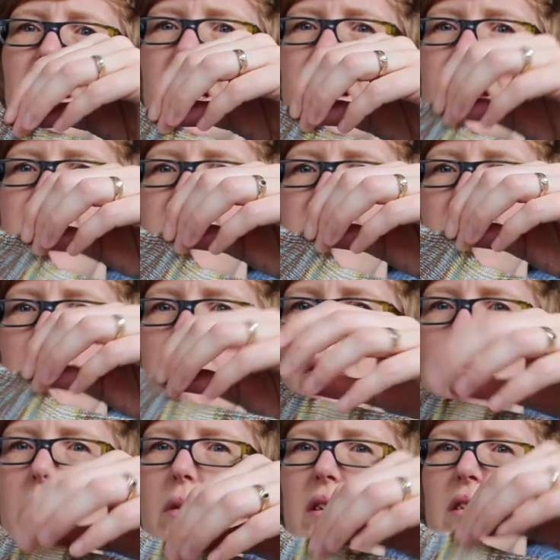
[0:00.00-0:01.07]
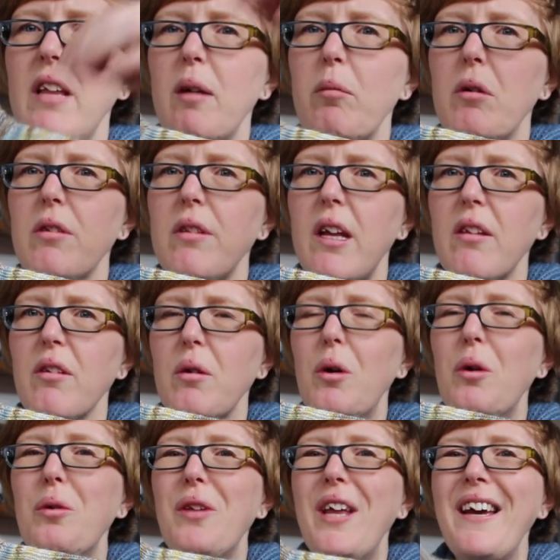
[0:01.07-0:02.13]
instep. Is that what that's
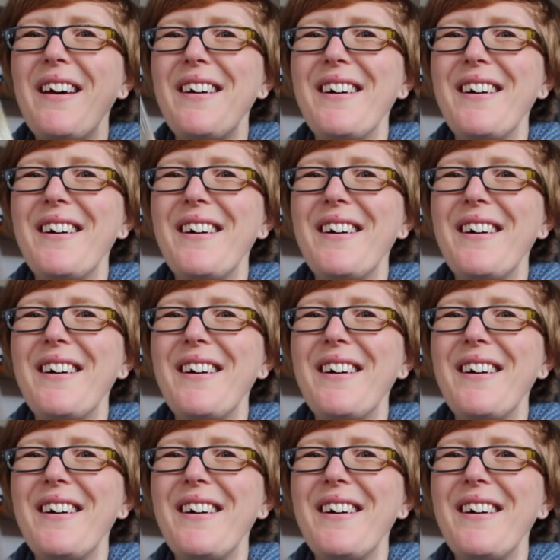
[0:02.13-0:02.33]
called?